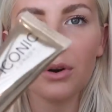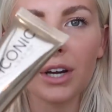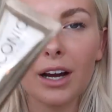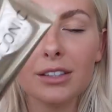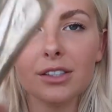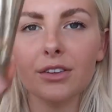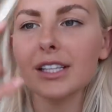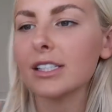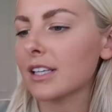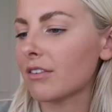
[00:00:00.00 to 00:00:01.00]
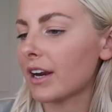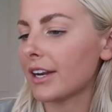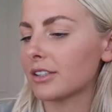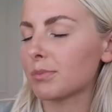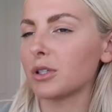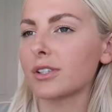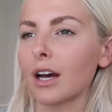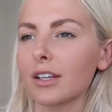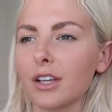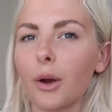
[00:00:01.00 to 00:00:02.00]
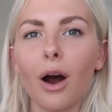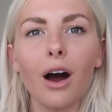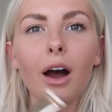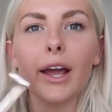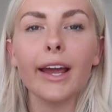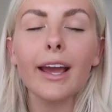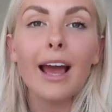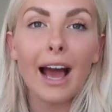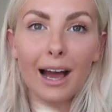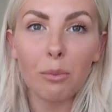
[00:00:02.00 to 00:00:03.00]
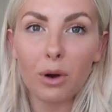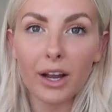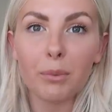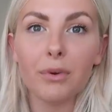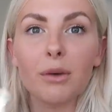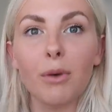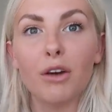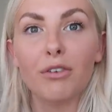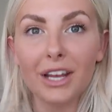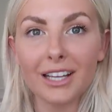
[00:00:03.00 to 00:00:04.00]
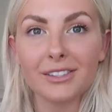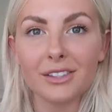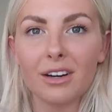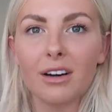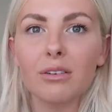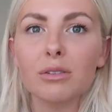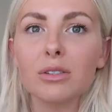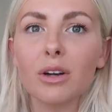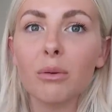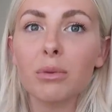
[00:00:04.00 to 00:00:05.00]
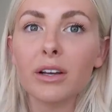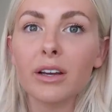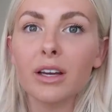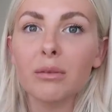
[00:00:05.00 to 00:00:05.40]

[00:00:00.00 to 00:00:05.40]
product. So this is their Radiance Booster. So I am working with them over on Instagram. Oh, stop, look